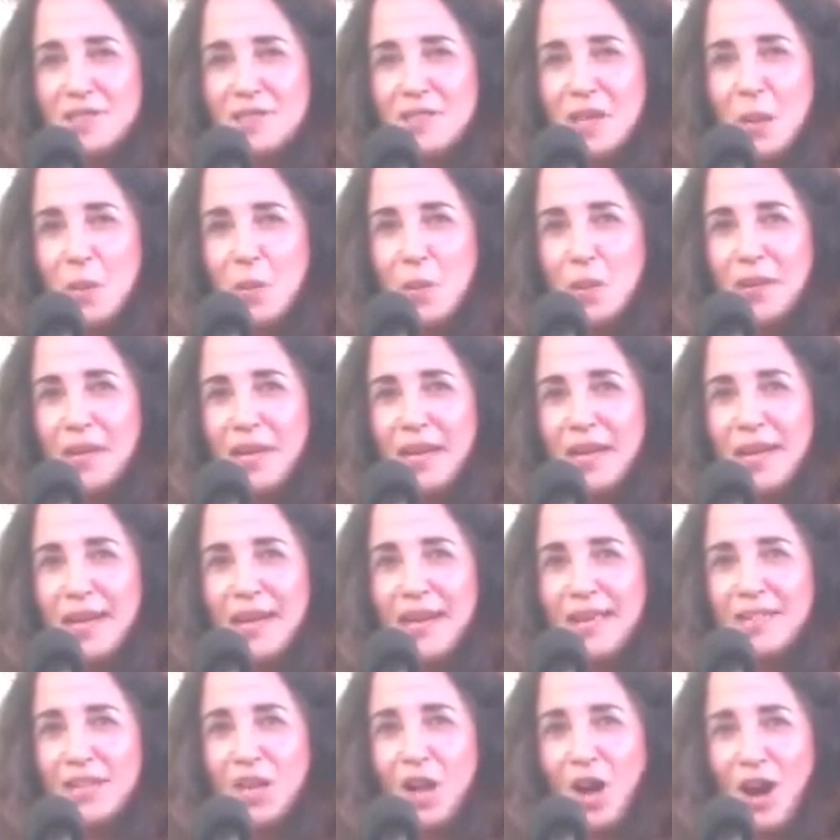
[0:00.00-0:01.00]
Someone I
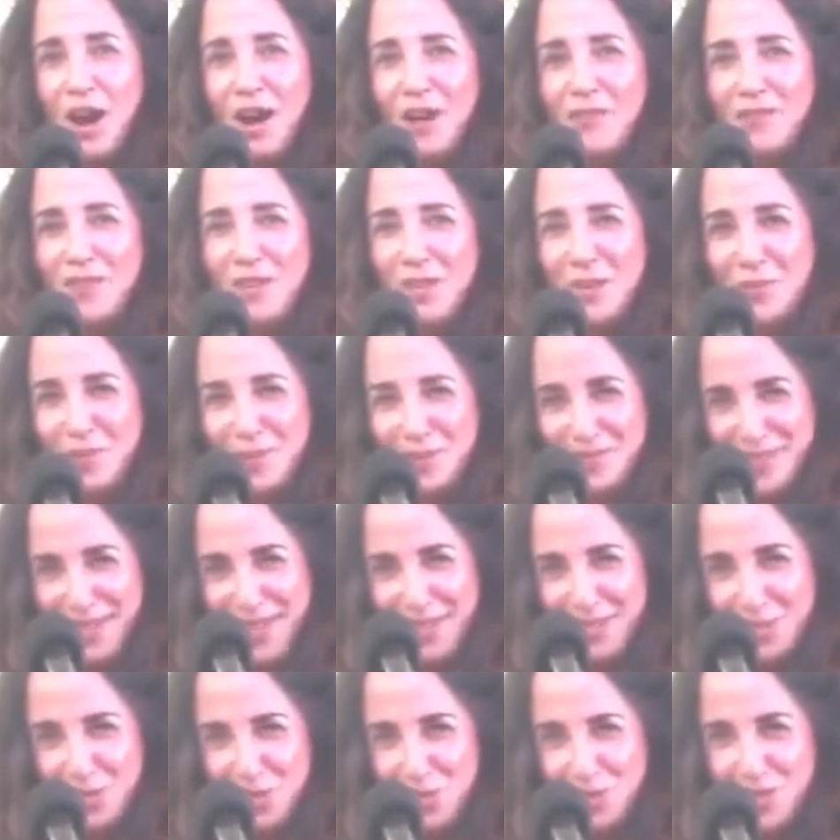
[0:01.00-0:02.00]
had coffee with
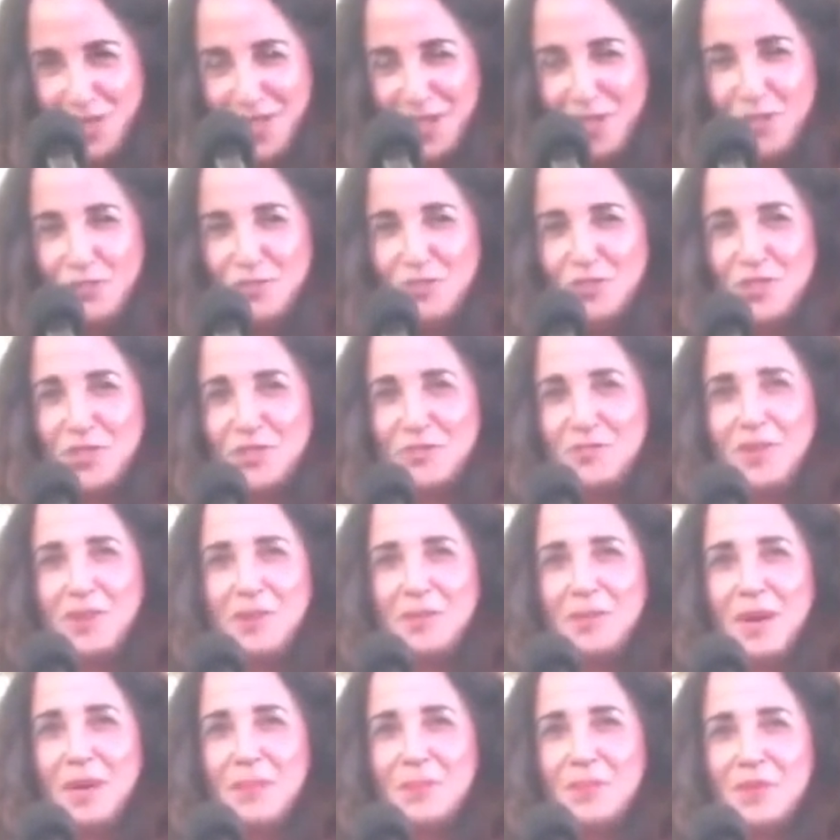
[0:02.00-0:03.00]
yesterday who just
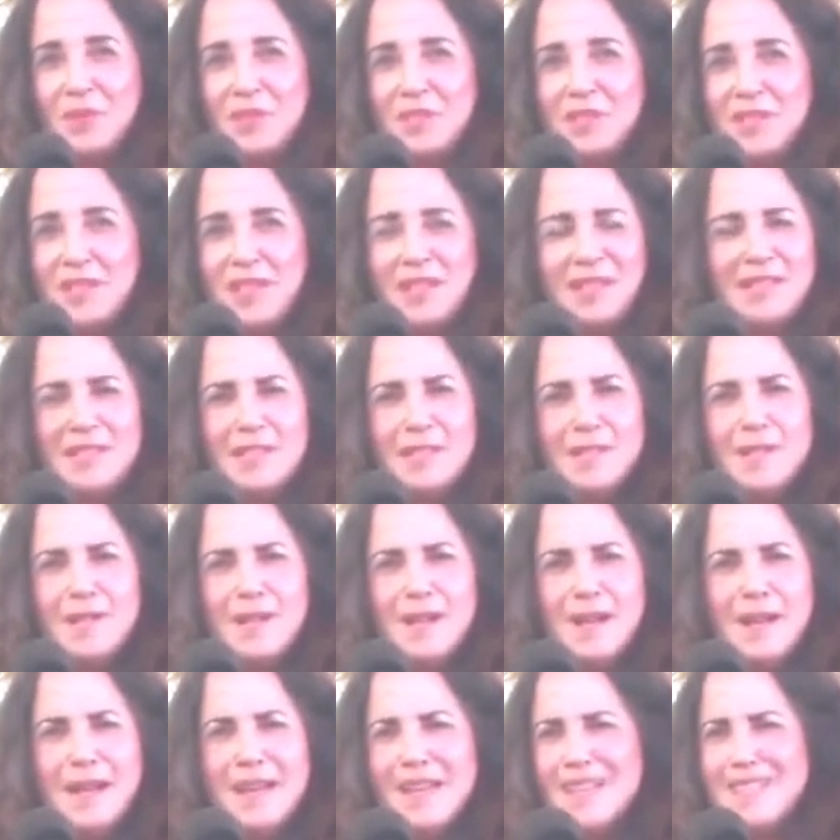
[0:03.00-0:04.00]
read my book said,
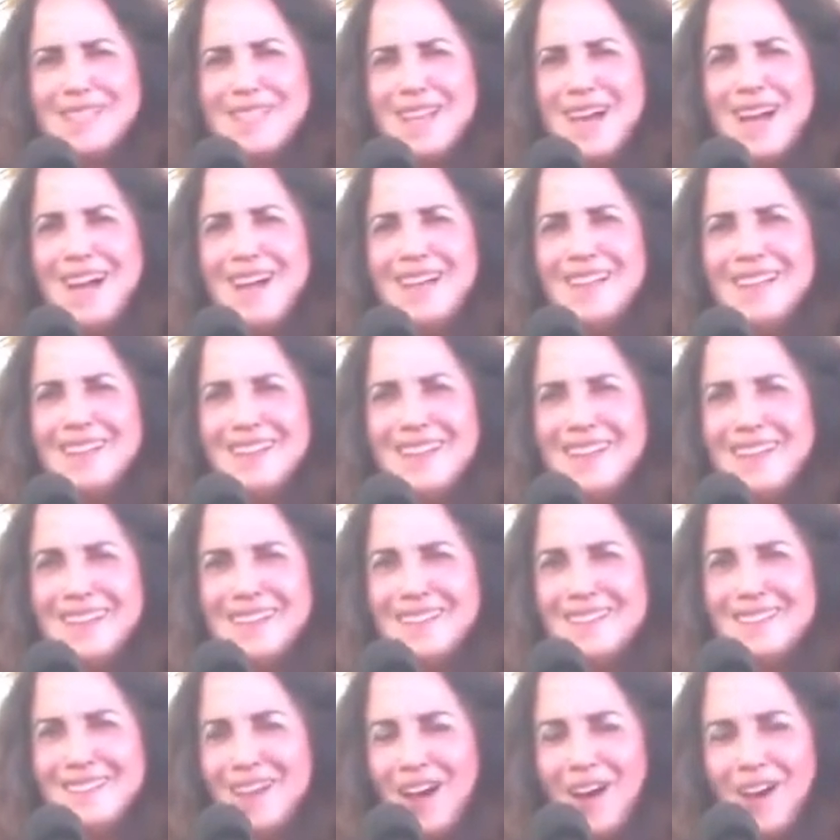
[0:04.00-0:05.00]
it's kind of
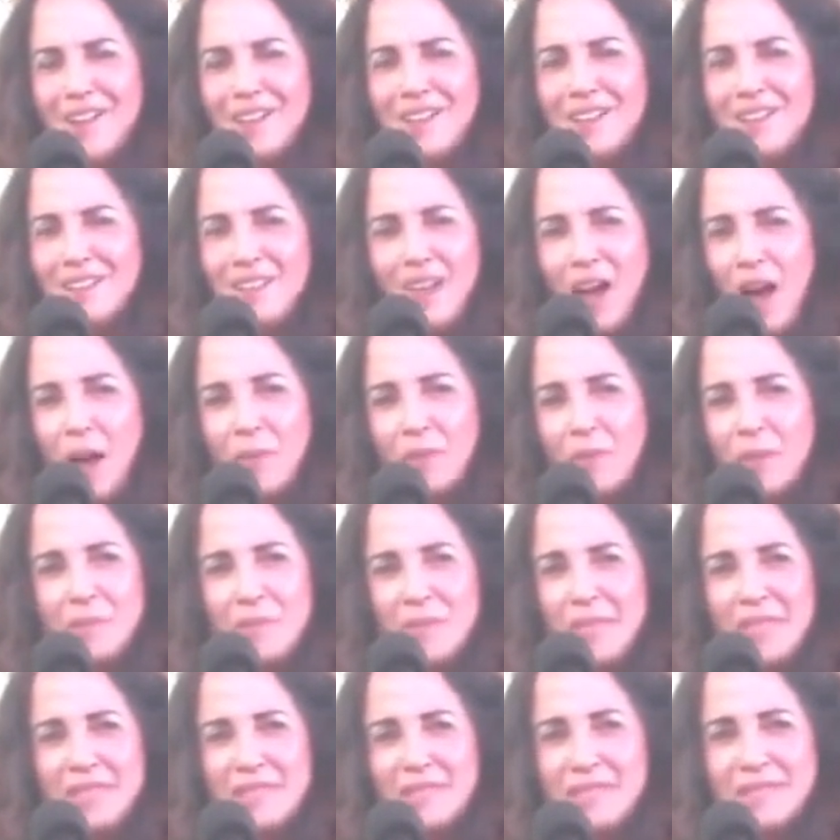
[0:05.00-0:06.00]
like Dalai Lama
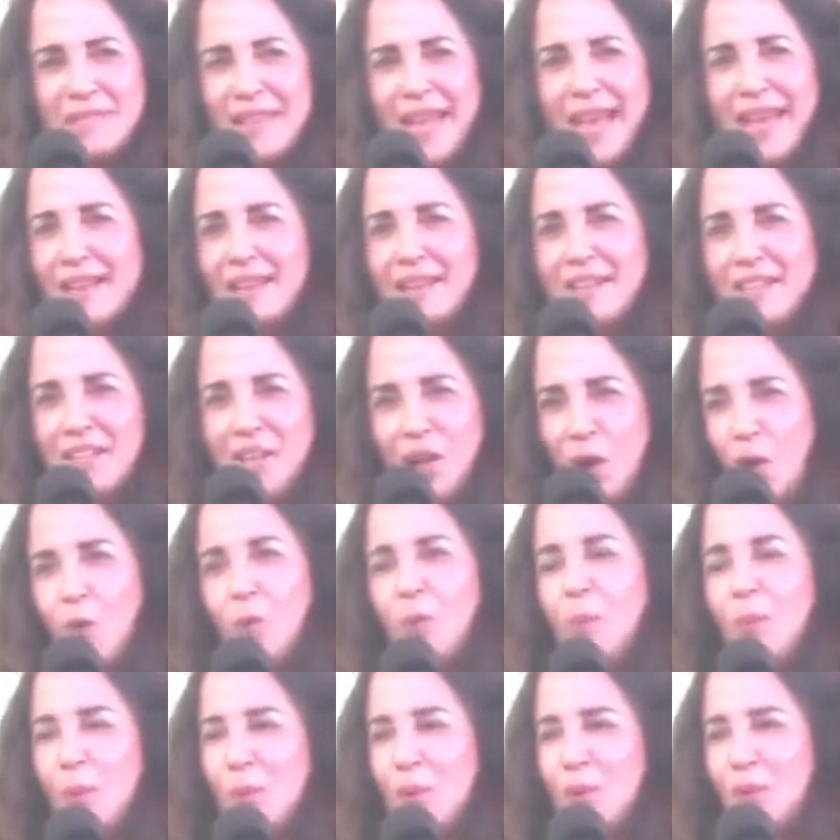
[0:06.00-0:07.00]
meets Natalie
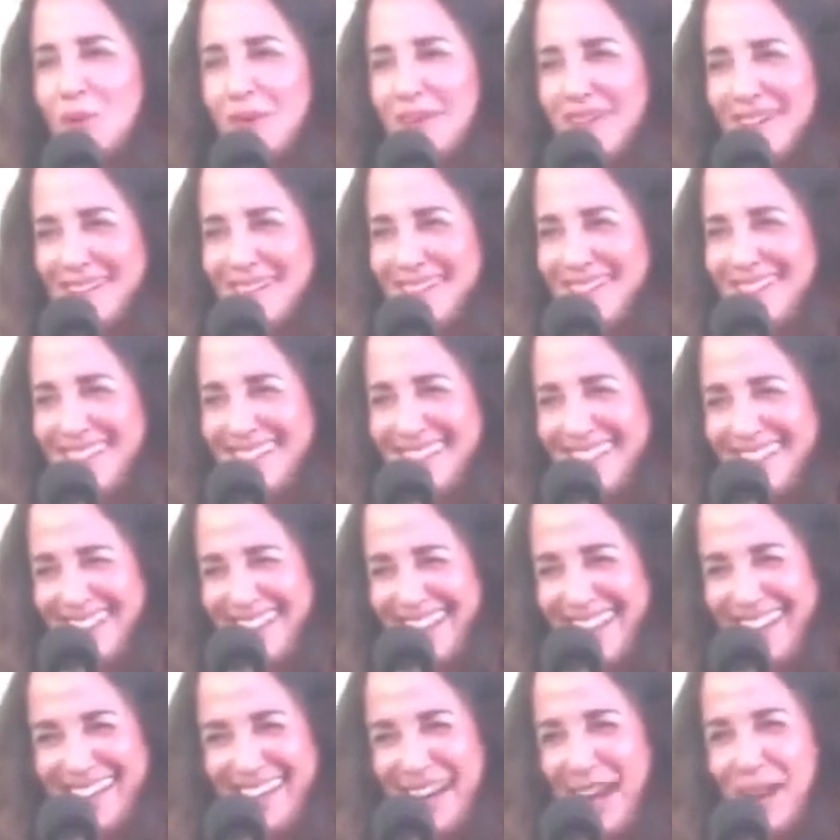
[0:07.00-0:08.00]
Goldberg.
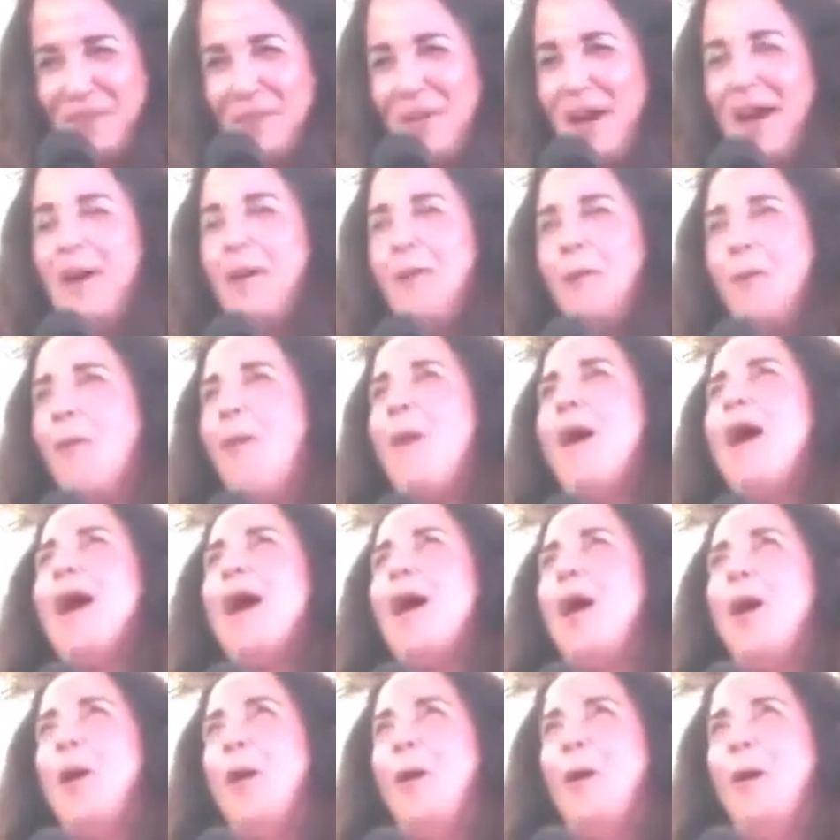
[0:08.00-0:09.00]
And I went,
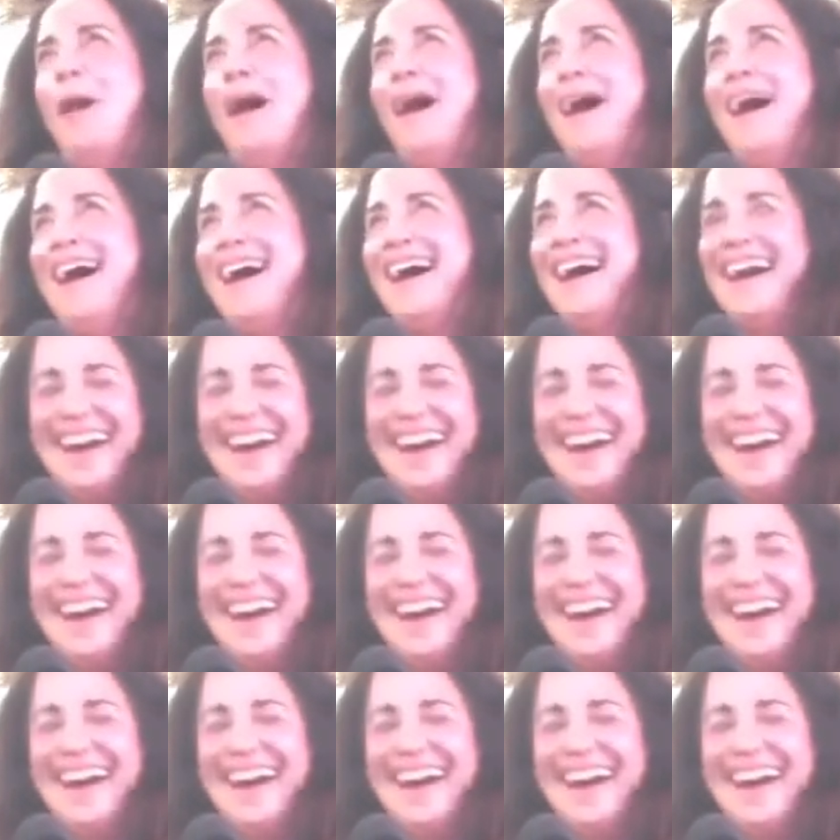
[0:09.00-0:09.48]
whoa!